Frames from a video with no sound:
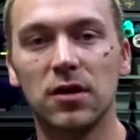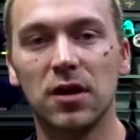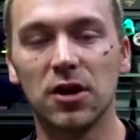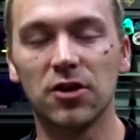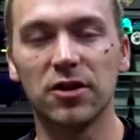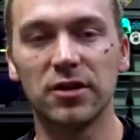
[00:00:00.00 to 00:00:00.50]

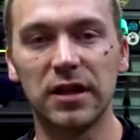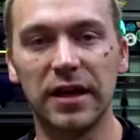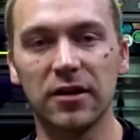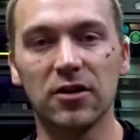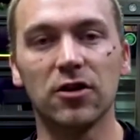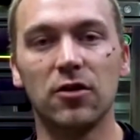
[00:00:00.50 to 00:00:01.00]
a good
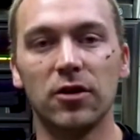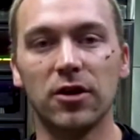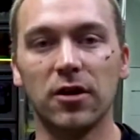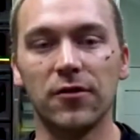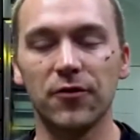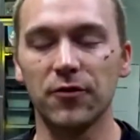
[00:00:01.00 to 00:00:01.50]
layer going
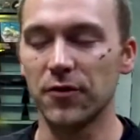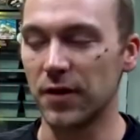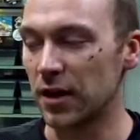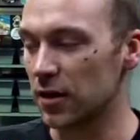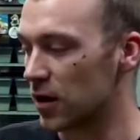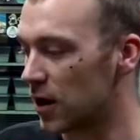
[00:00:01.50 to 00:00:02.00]
on through
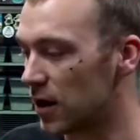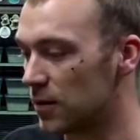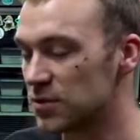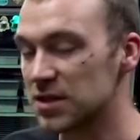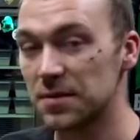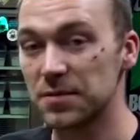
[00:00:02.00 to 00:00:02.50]
there.
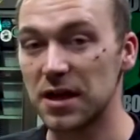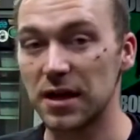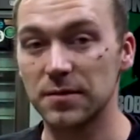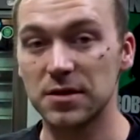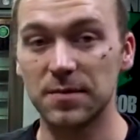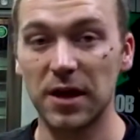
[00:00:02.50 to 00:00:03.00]

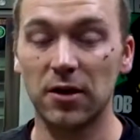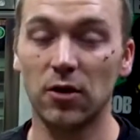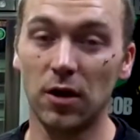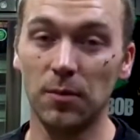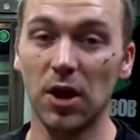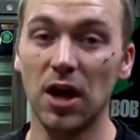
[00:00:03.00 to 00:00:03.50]
Sometimes about
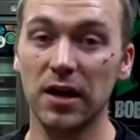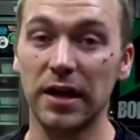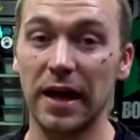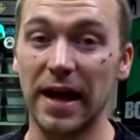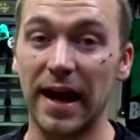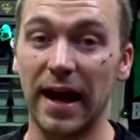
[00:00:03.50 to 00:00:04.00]
1.5
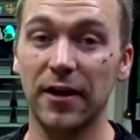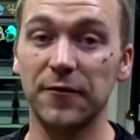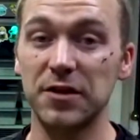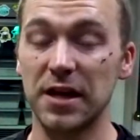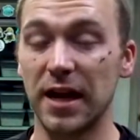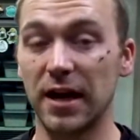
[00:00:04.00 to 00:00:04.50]
blocks
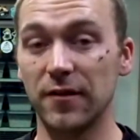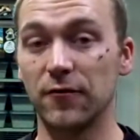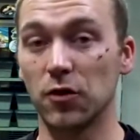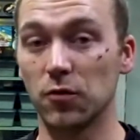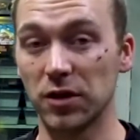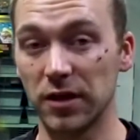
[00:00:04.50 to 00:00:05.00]
to have
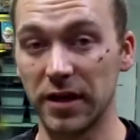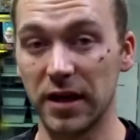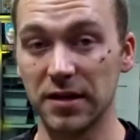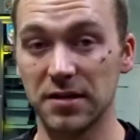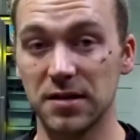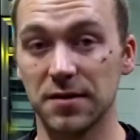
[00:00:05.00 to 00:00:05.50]
a really
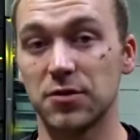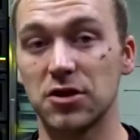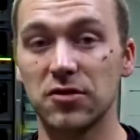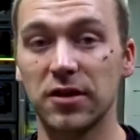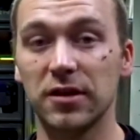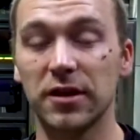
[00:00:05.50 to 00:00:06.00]
nice
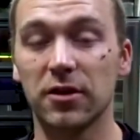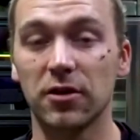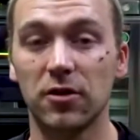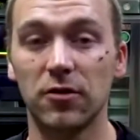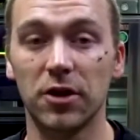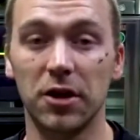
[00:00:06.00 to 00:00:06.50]
substrate layer
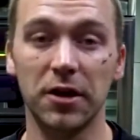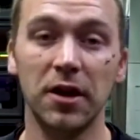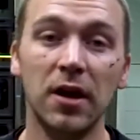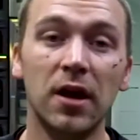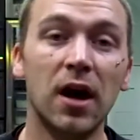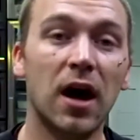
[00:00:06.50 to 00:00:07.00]
going on.
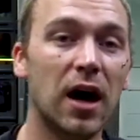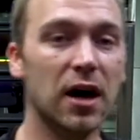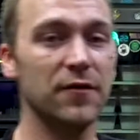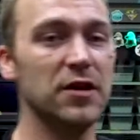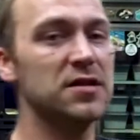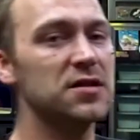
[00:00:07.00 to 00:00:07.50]

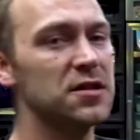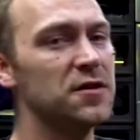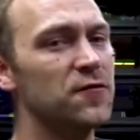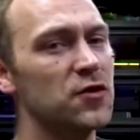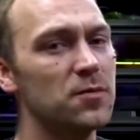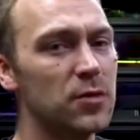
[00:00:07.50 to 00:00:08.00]
Obviously
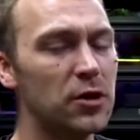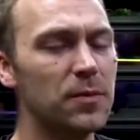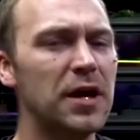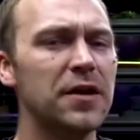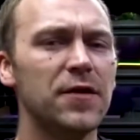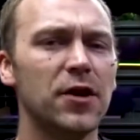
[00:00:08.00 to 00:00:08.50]
for the ball
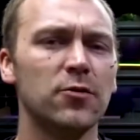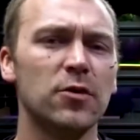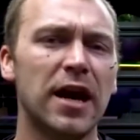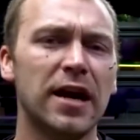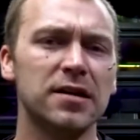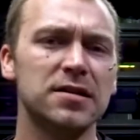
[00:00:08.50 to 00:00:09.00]
python
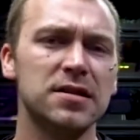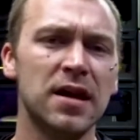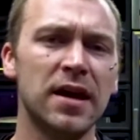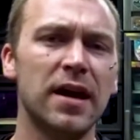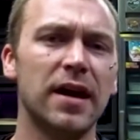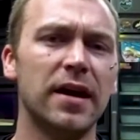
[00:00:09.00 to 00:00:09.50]
racks
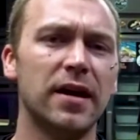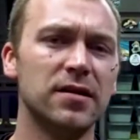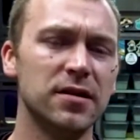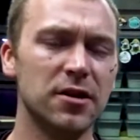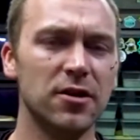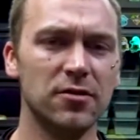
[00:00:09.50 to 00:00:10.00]

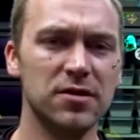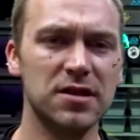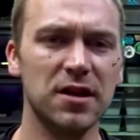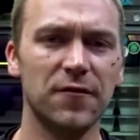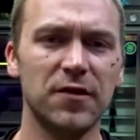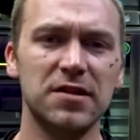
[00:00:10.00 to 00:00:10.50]
and
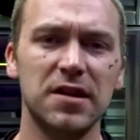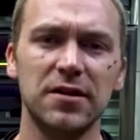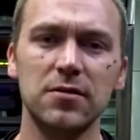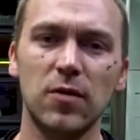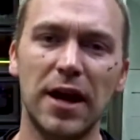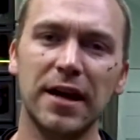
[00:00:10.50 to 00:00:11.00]
stuff inside
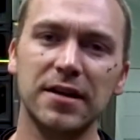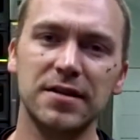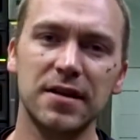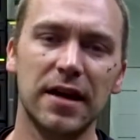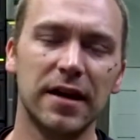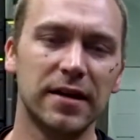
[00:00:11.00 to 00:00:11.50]
the racks,
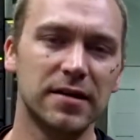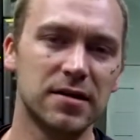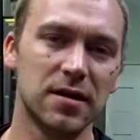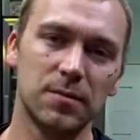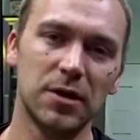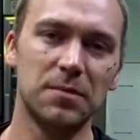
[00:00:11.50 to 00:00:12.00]
that is
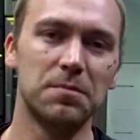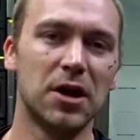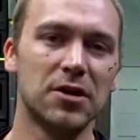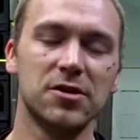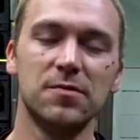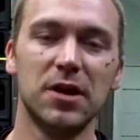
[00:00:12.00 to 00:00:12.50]
going to be
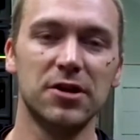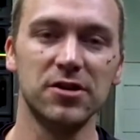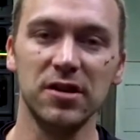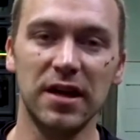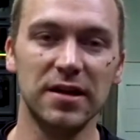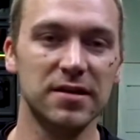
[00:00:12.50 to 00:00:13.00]
much
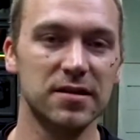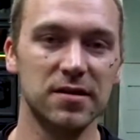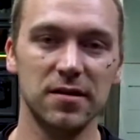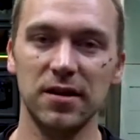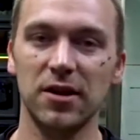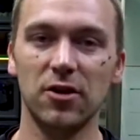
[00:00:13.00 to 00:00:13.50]

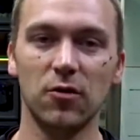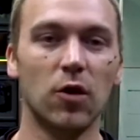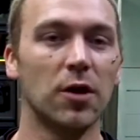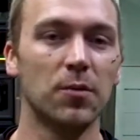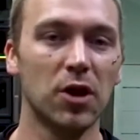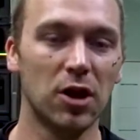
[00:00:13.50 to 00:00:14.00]
less.
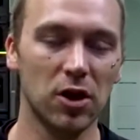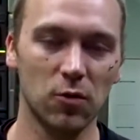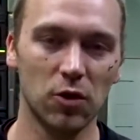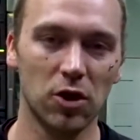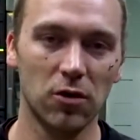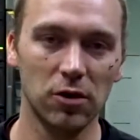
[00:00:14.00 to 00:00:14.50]
1 block
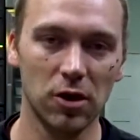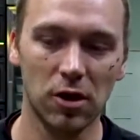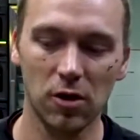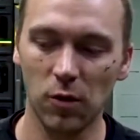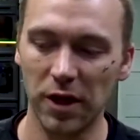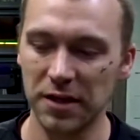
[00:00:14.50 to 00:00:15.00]
will go a
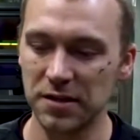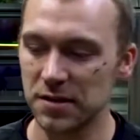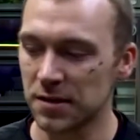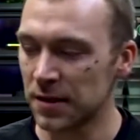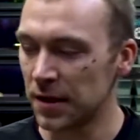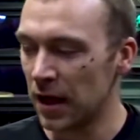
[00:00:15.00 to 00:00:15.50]
long ways.
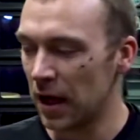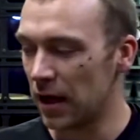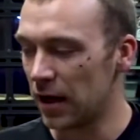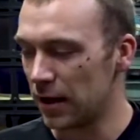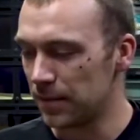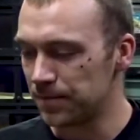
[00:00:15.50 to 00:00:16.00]

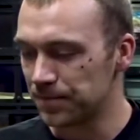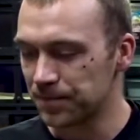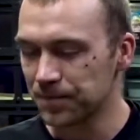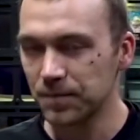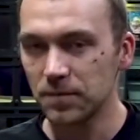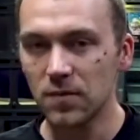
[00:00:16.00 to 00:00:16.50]

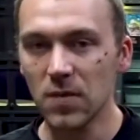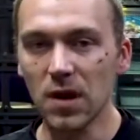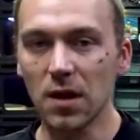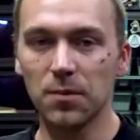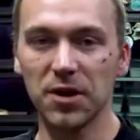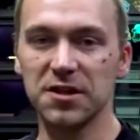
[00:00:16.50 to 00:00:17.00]

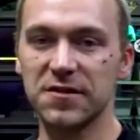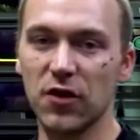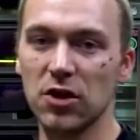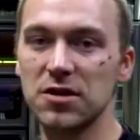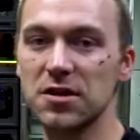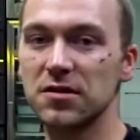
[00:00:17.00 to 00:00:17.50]
But as far
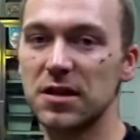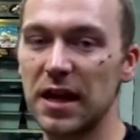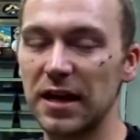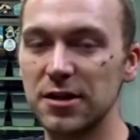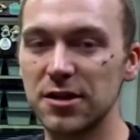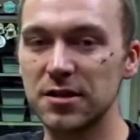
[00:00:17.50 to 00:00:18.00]
as those
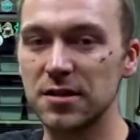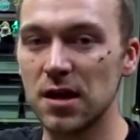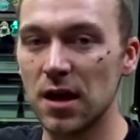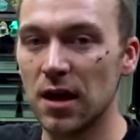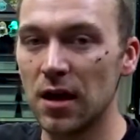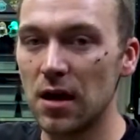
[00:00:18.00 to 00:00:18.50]
cages,
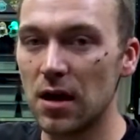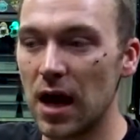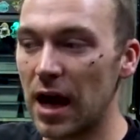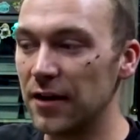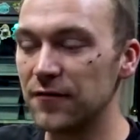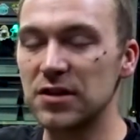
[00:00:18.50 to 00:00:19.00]

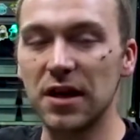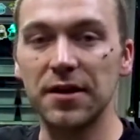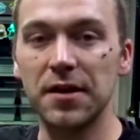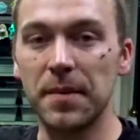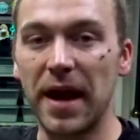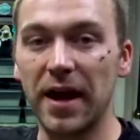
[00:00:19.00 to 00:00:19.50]
I've done
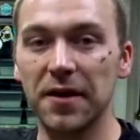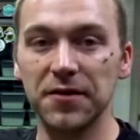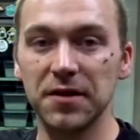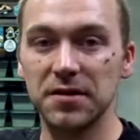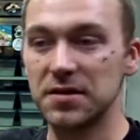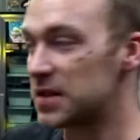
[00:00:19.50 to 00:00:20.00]
the
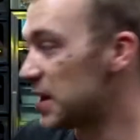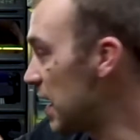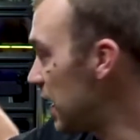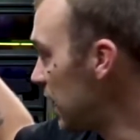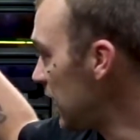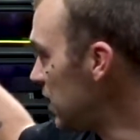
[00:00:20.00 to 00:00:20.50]
math. To
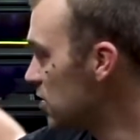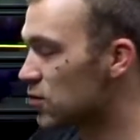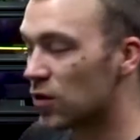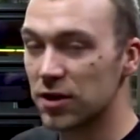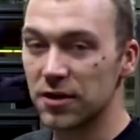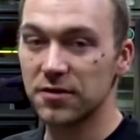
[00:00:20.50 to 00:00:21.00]
get each
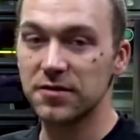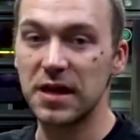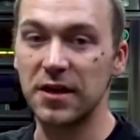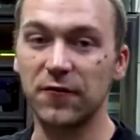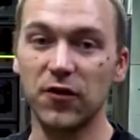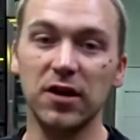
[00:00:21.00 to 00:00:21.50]
one of those
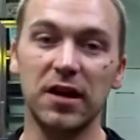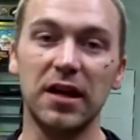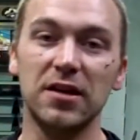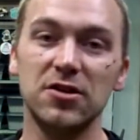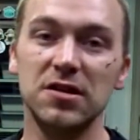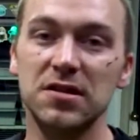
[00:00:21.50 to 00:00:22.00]
8 foot
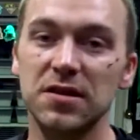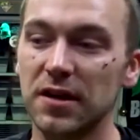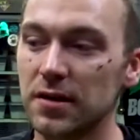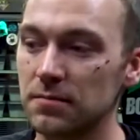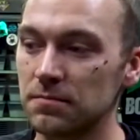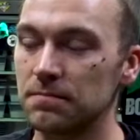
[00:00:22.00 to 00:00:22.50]
cages
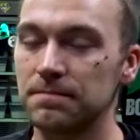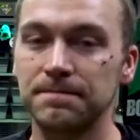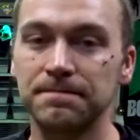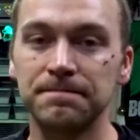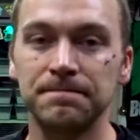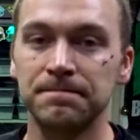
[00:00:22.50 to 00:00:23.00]
done
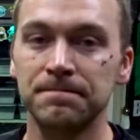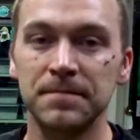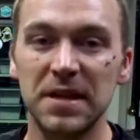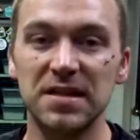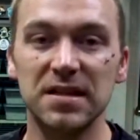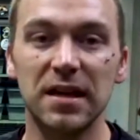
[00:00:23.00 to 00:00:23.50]

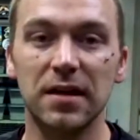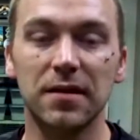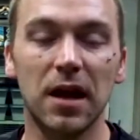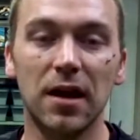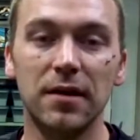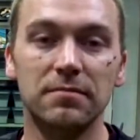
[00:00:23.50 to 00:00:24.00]
is
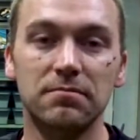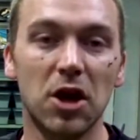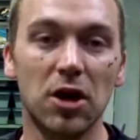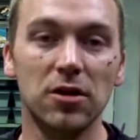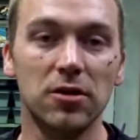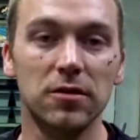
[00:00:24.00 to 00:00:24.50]
like
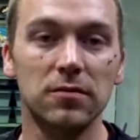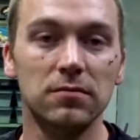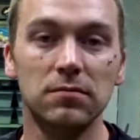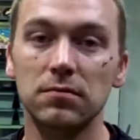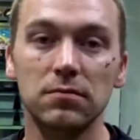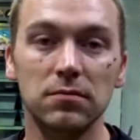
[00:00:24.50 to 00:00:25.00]
$1,
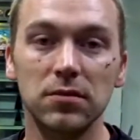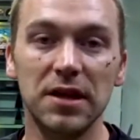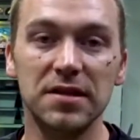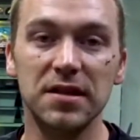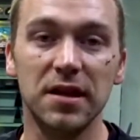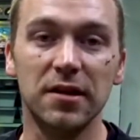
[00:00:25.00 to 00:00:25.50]

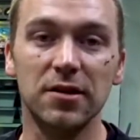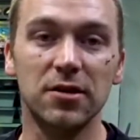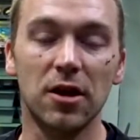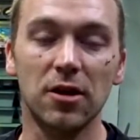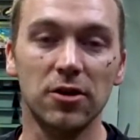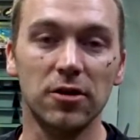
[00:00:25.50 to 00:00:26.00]
less than
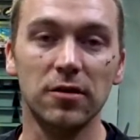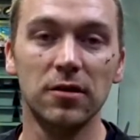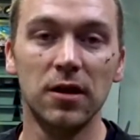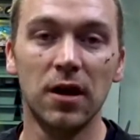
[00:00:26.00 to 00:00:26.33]
$1.